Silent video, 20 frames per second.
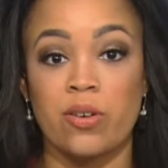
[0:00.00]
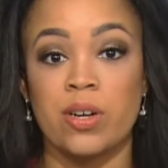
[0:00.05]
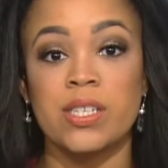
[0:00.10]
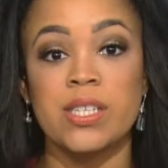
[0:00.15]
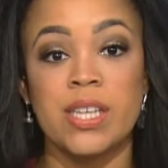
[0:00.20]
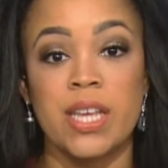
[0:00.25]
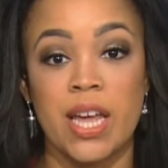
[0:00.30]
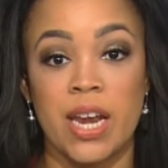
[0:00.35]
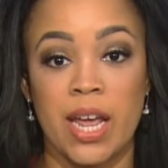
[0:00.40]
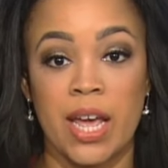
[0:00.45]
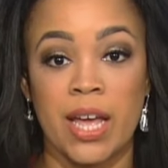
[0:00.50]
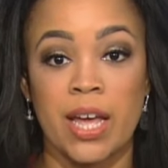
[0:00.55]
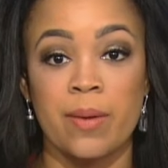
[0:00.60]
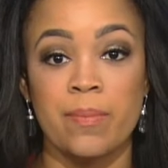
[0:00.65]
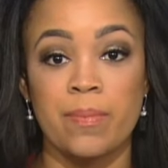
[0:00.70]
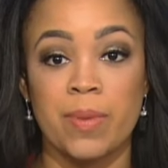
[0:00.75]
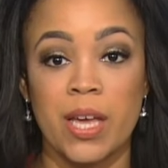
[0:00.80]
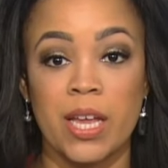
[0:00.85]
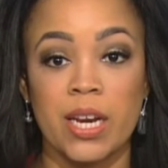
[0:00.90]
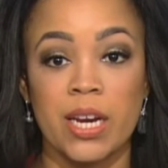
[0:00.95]
Chris Kinney
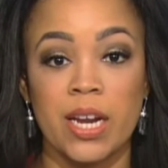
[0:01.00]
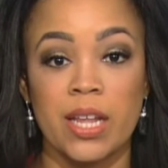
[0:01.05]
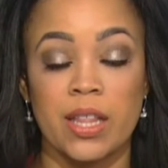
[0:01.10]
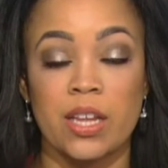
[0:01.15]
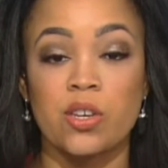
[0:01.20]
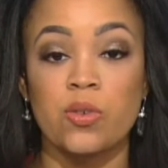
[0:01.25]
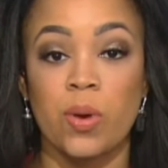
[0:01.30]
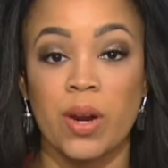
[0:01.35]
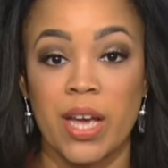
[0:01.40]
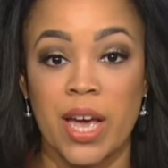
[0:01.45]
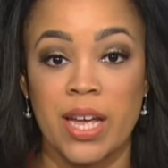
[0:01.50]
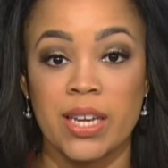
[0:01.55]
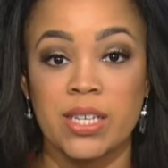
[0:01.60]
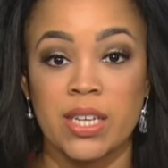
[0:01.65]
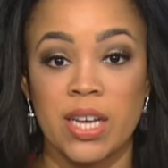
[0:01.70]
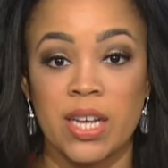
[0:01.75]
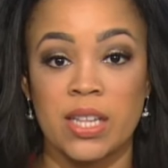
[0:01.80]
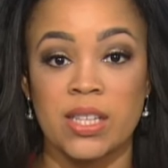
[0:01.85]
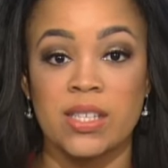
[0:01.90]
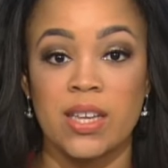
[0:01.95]
competed in the
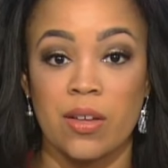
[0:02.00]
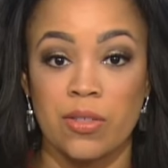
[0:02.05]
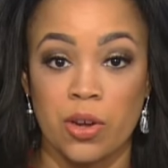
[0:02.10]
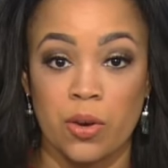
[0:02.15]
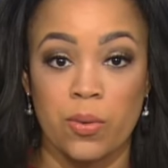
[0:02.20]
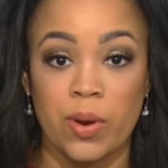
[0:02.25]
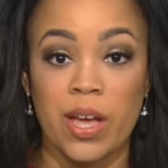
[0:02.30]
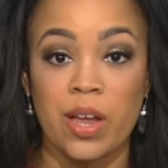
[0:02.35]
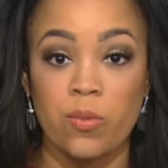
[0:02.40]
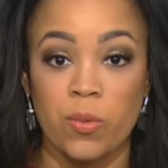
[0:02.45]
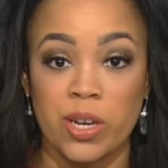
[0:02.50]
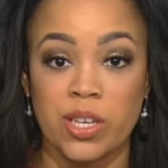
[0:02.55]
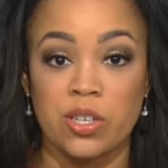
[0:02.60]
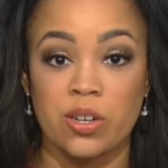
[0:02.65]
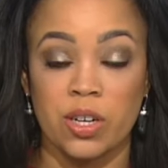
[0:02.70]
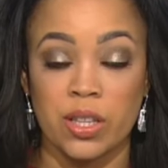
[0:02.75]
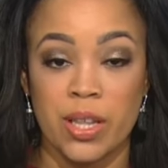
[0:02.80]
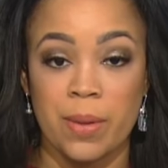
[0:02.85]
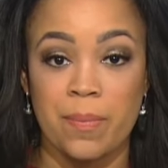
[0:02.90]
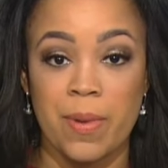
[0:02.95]
2018 South Korean
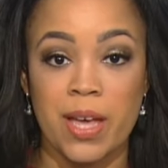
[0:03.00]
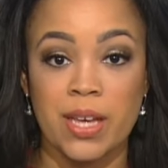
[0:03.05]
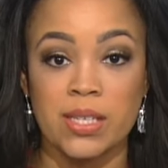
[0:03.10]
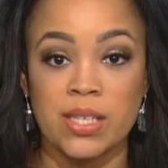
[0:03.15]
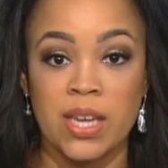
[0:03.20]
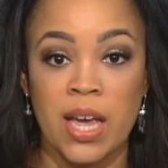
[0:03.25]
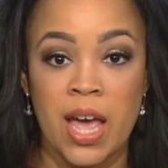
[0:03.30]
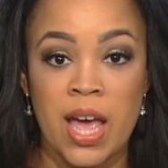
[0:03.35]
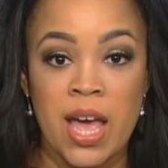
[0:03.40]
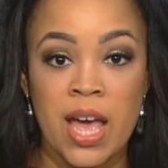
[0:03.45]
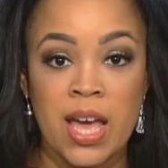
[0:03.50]
Winter Olympics.